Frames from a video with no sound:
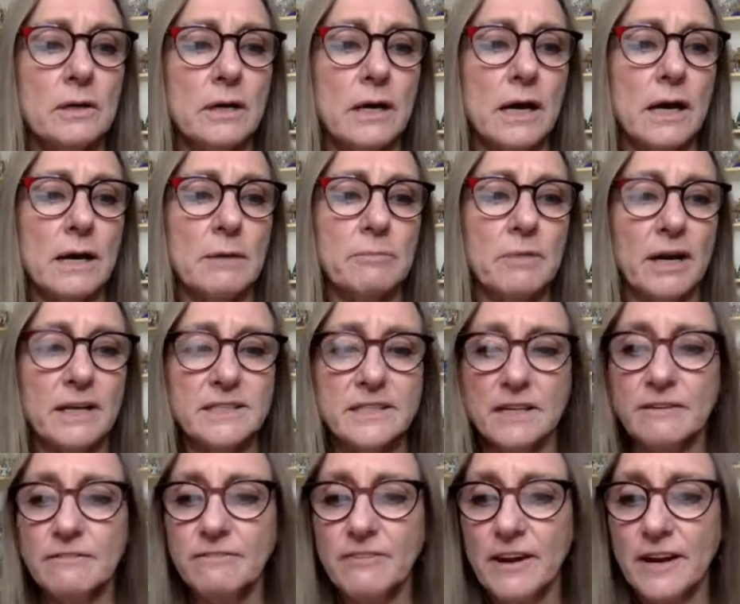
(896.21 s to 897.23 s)

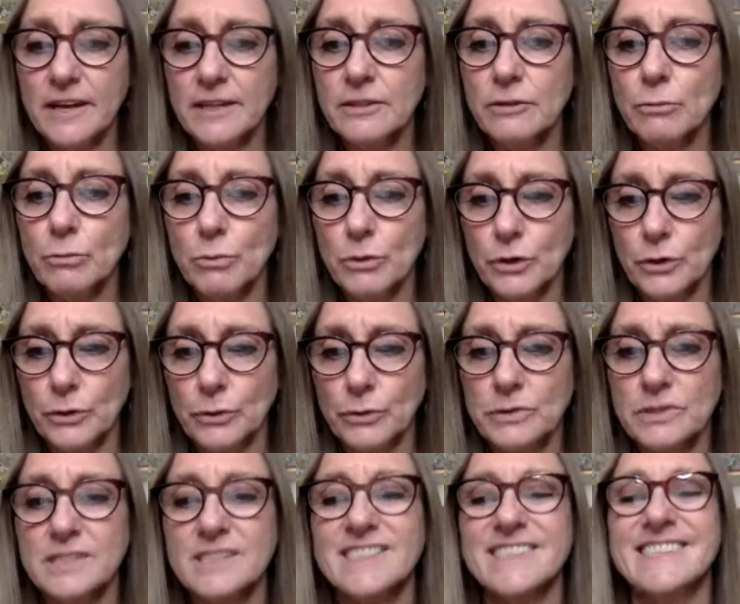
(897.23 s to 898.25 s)
identifying the
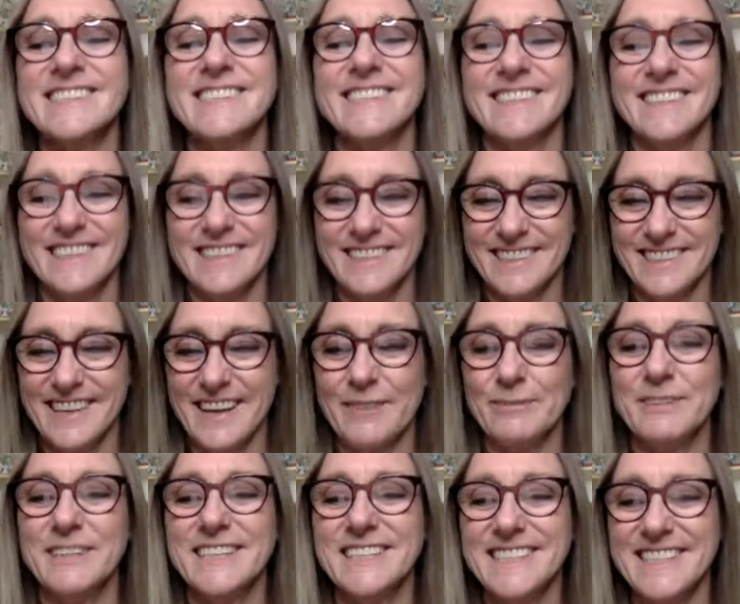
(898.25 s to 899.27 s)
roots.
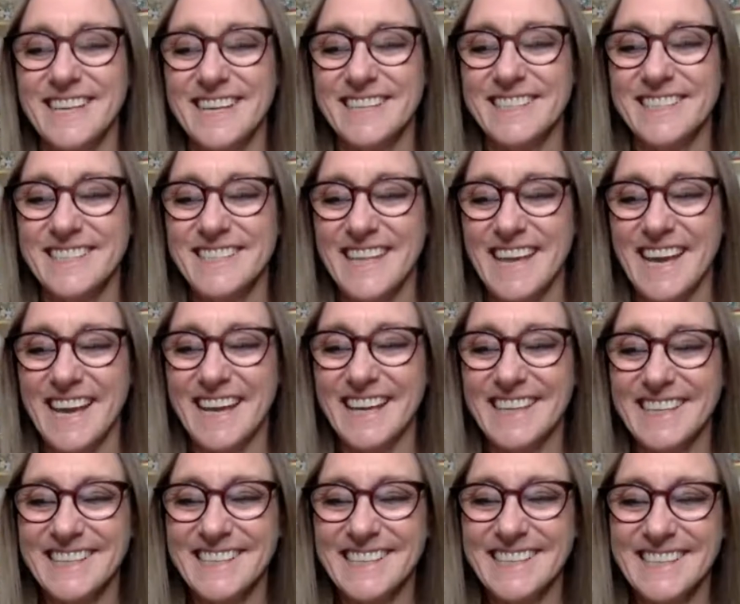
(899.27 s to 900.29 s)
Emily says,
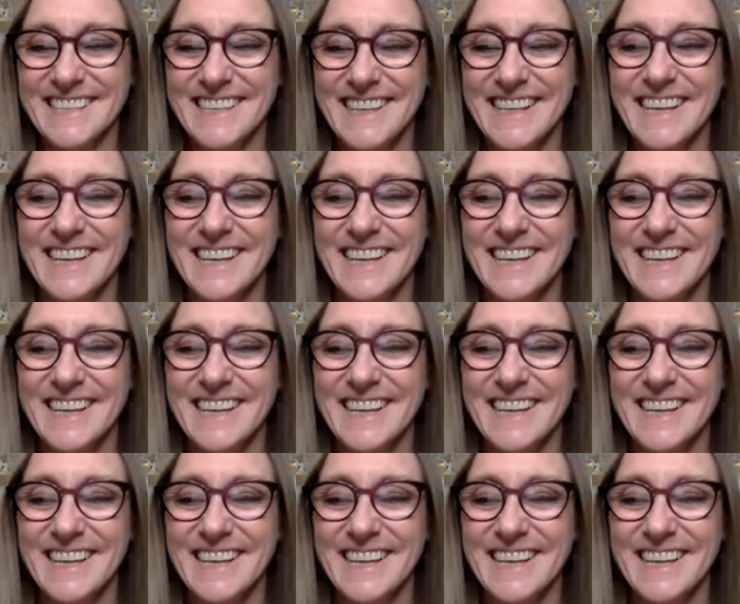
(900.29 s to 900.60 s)
thanks.